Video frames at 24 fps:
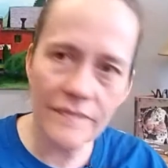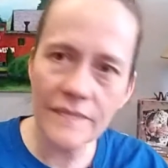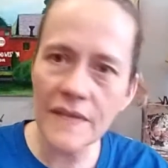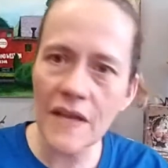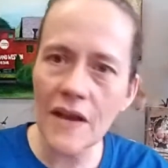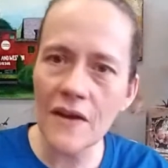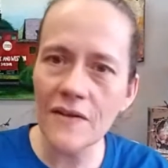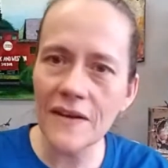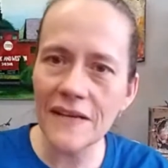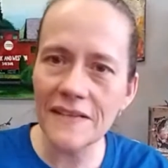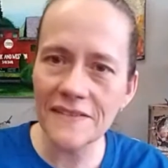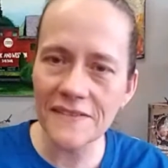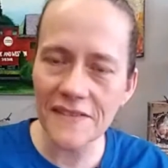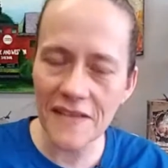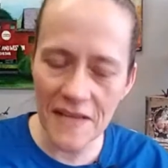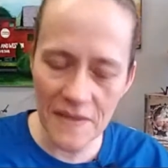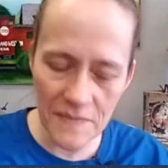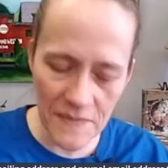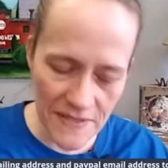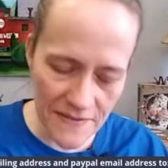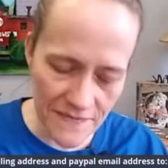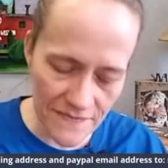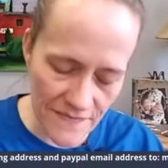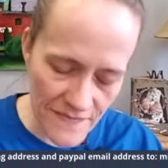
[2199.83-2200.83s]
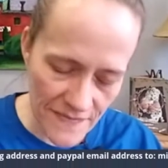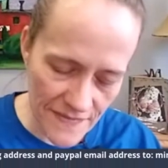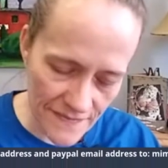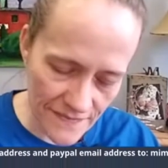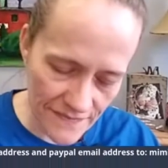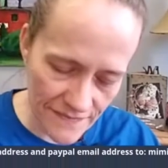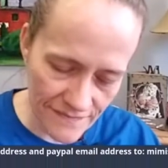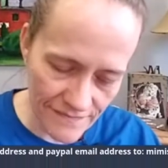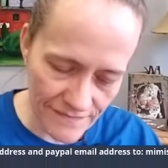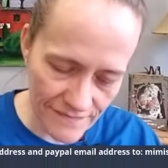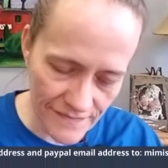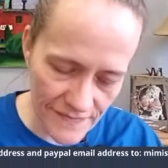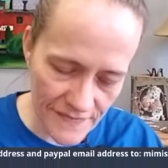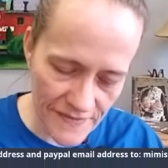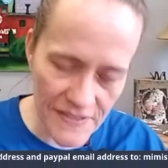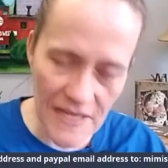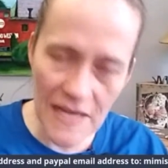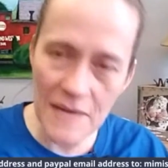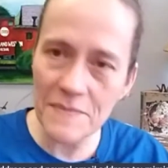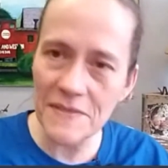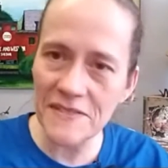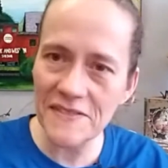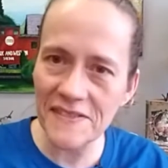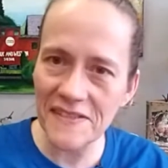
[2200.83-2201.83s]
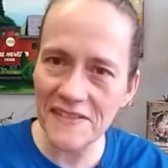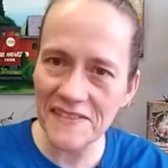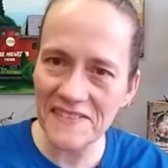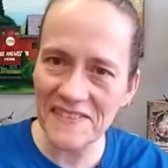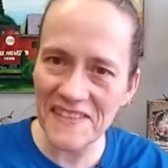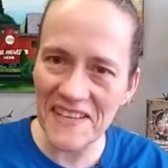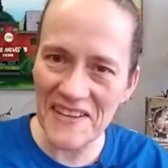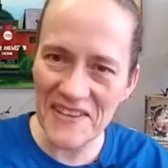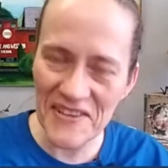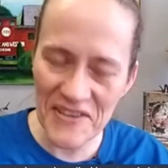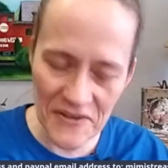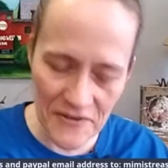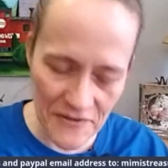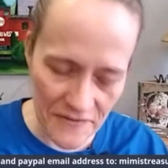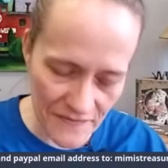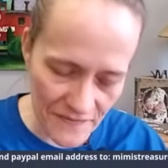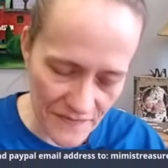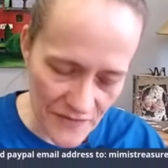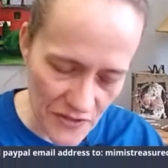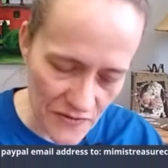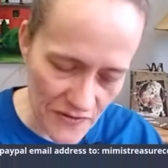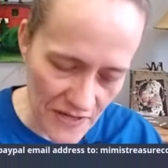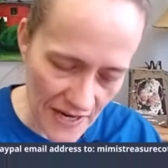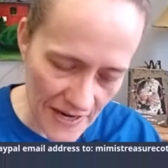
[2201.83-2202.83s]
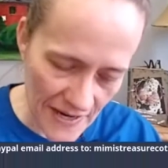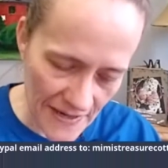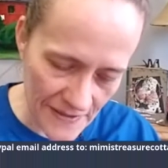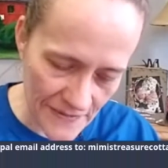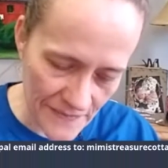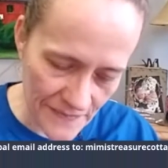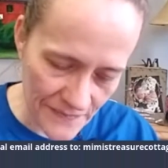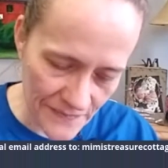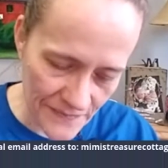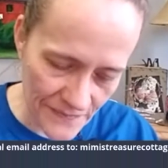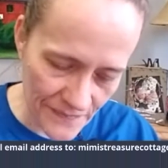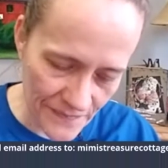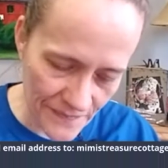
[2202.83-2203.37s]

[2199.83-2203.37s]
All right, Simon. Simon says, thank you. You got it.